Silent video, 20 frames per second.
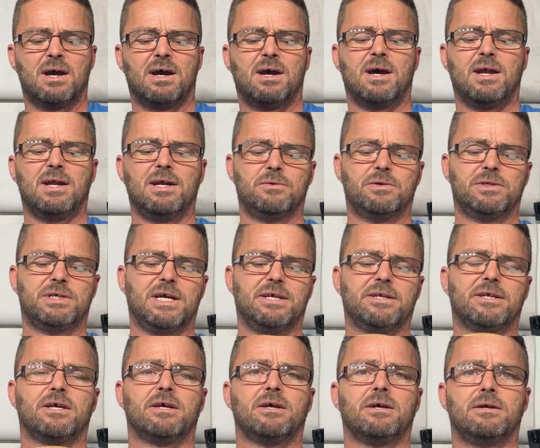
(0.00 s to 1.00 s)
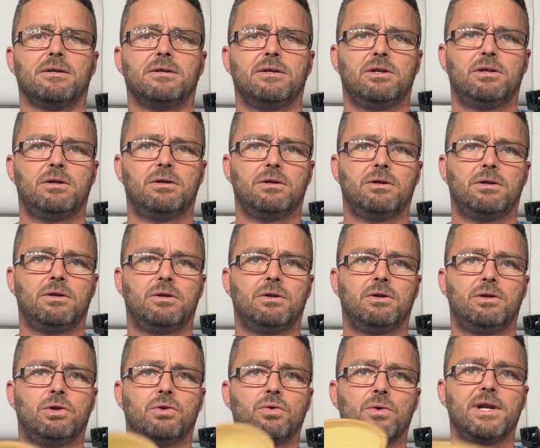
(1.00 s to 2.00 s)
I think it was either
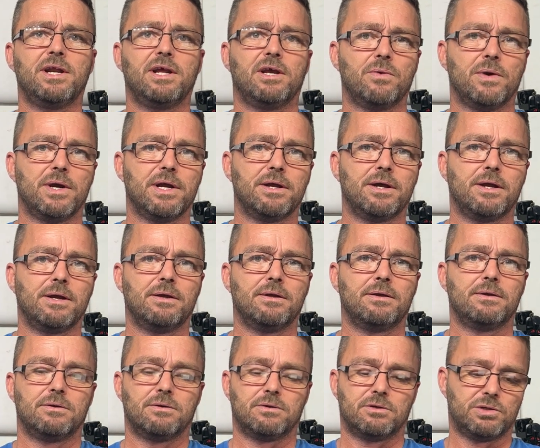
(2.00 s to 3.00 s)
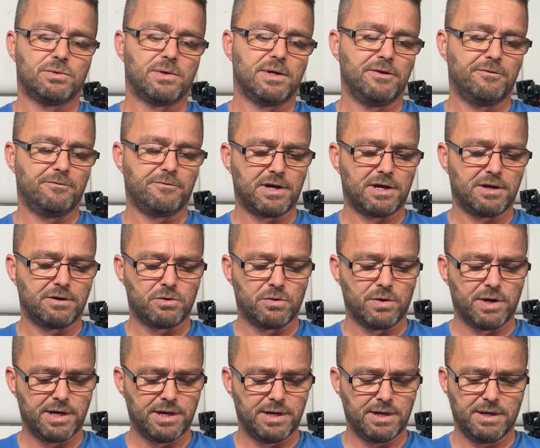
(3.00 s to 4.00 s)
20 quid or 25
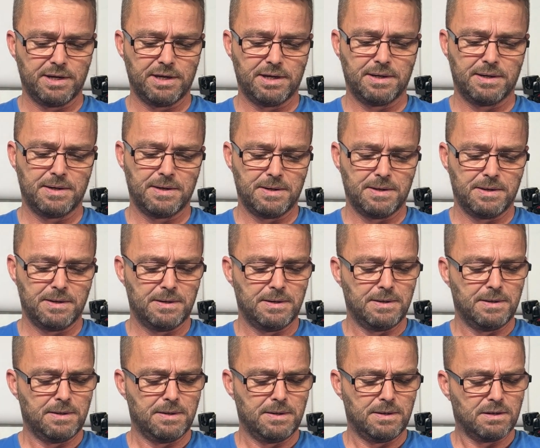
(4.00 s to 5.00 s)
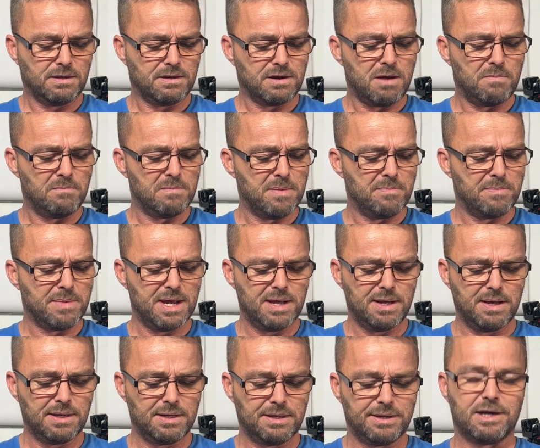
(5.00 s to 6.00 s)
quid, can't remember.
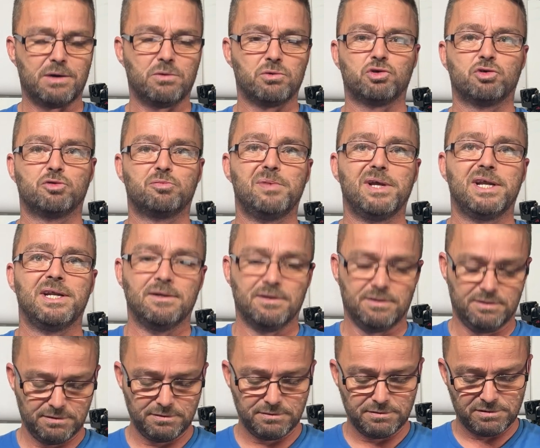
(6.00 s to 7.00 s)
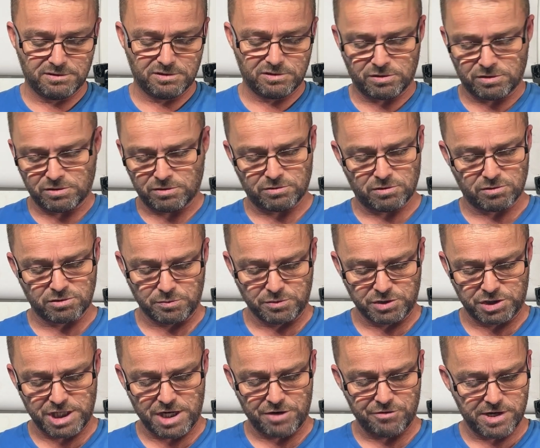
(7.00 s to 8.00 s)
I was just bidding because it
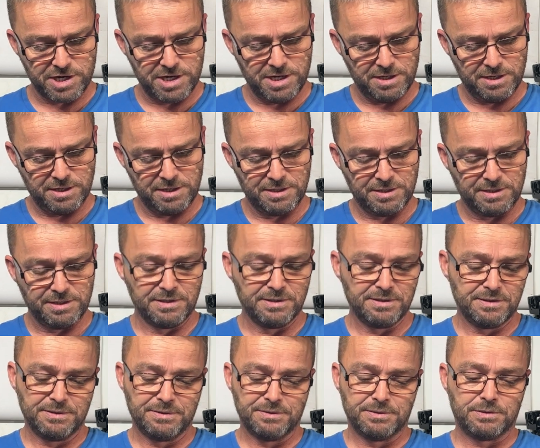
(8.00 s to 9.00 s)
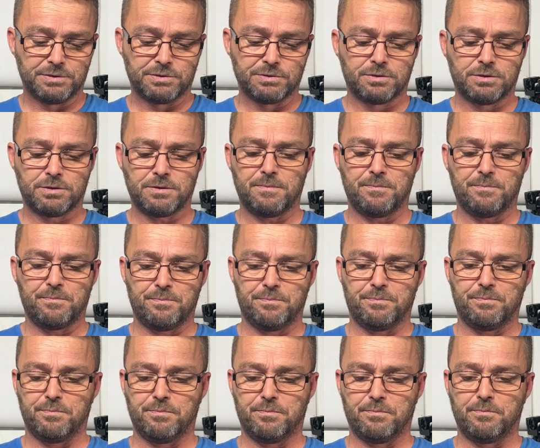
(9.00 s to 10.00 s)
was charity. So
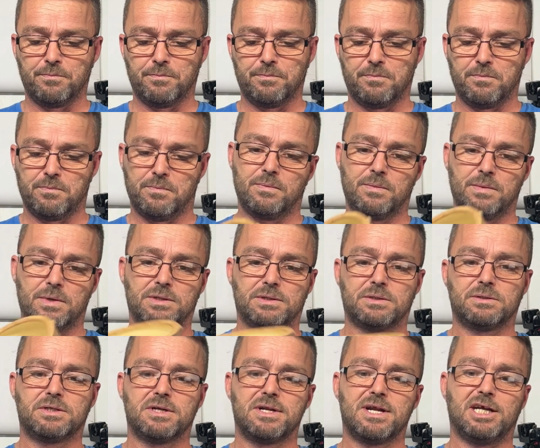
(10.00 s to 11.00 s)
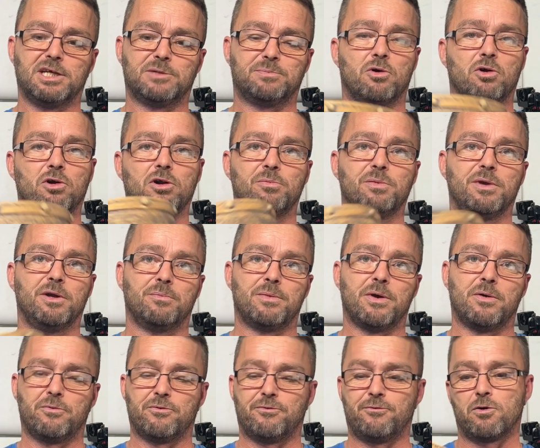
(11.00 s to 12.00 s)
it's a nice pot, it'll be
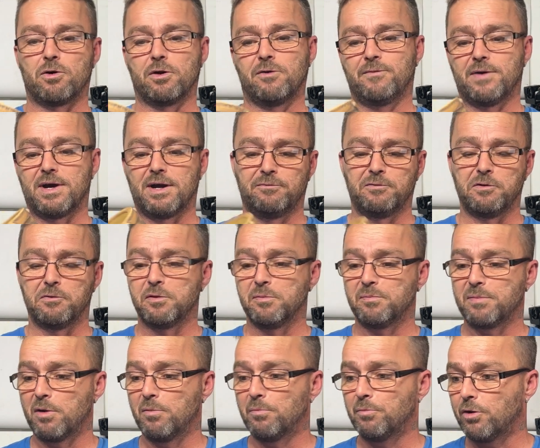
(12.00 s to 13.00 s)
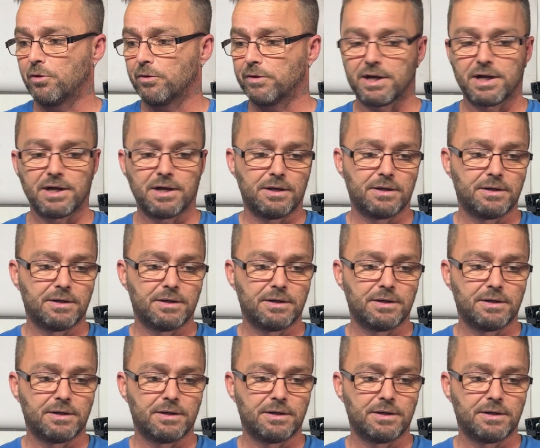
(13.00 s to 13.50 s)
about a £45–50 pot that.